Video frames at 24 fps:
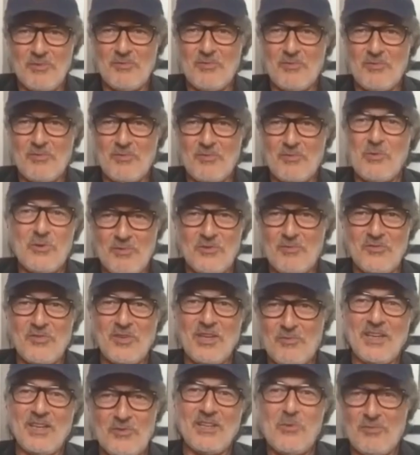of corner
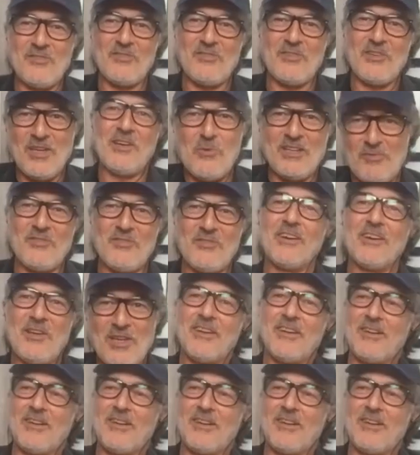of vanity fair